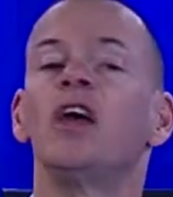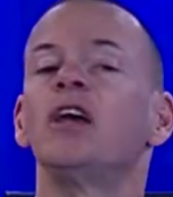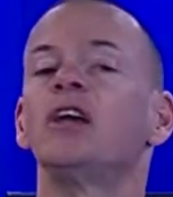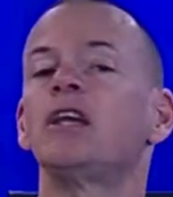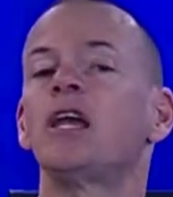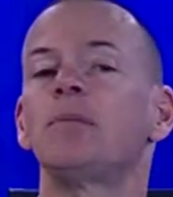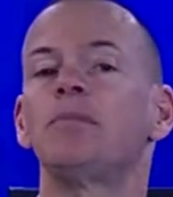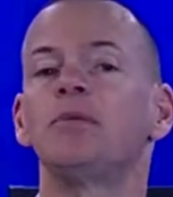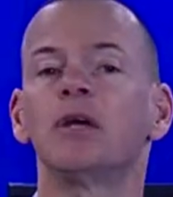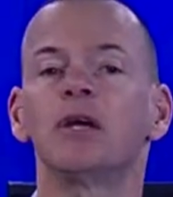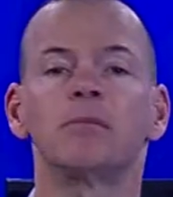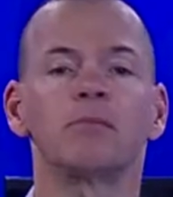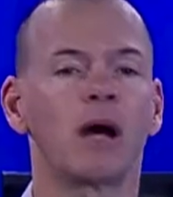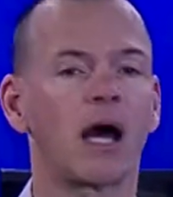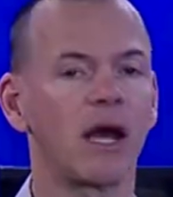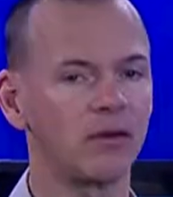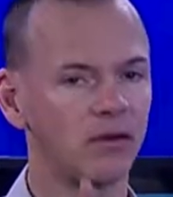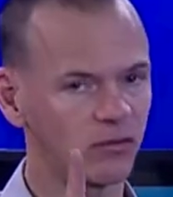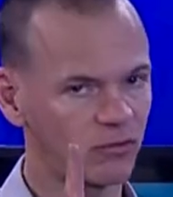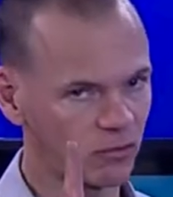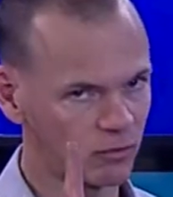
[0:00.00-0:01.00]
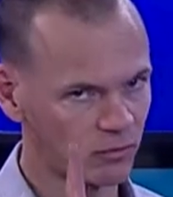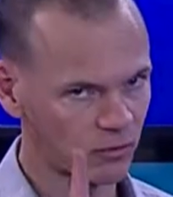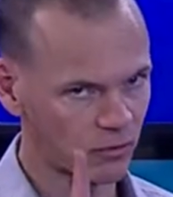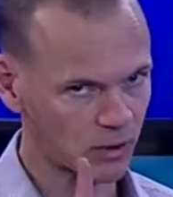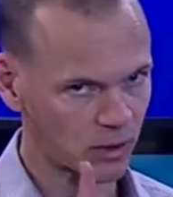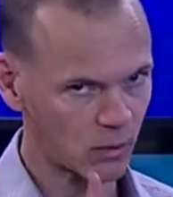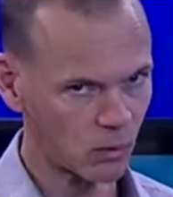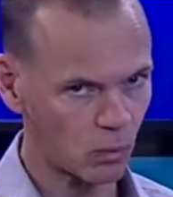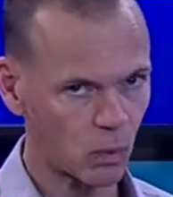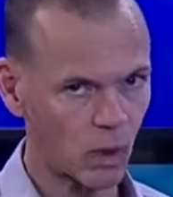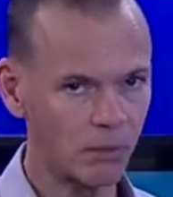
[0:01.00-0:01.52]
keeping in mind this was
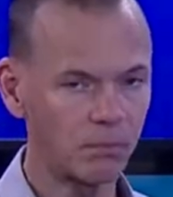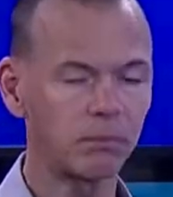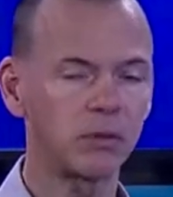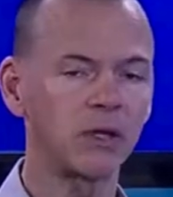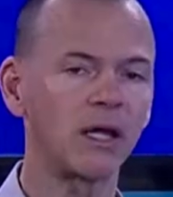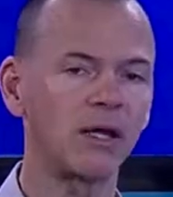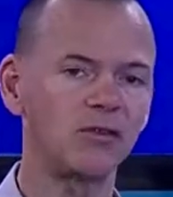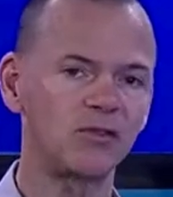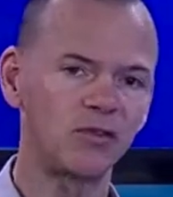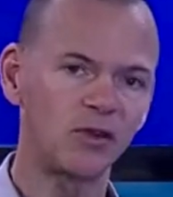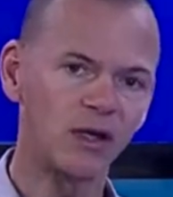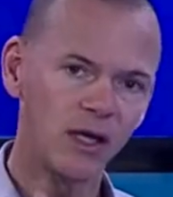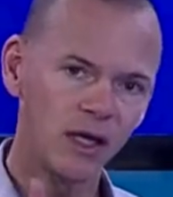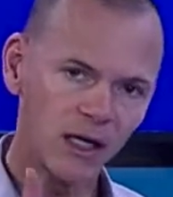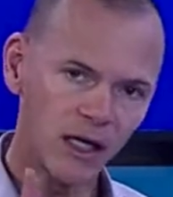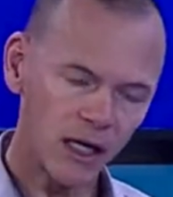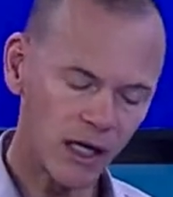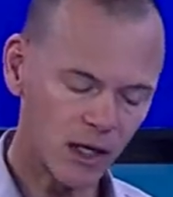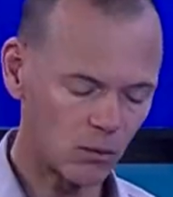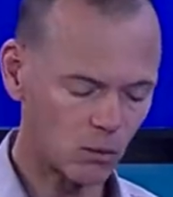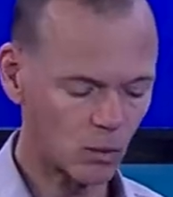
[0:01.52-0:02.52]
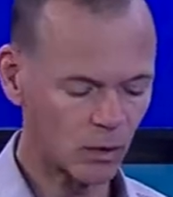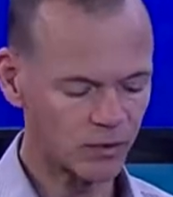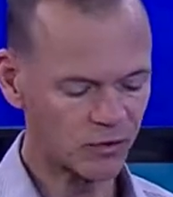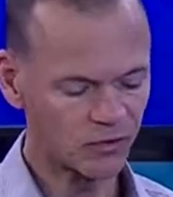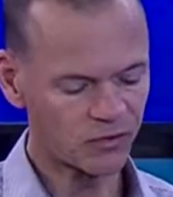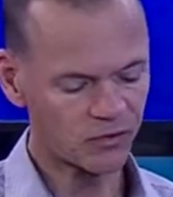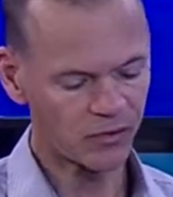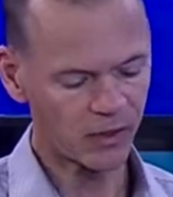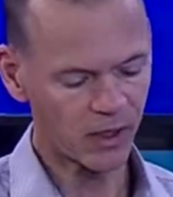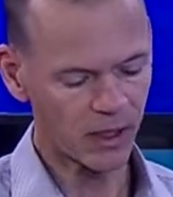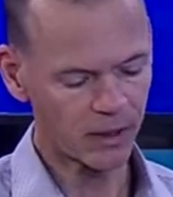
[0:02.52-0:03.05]
only one place in one
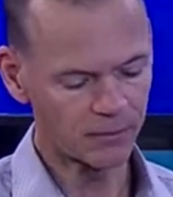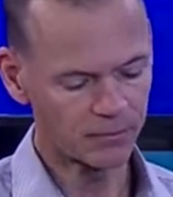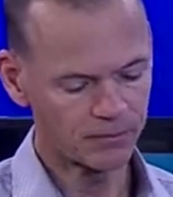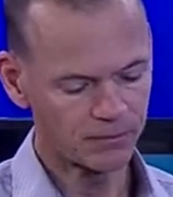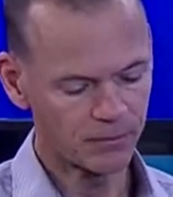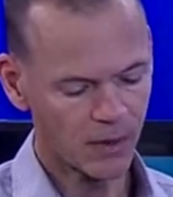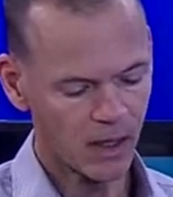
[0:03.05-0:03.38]
state.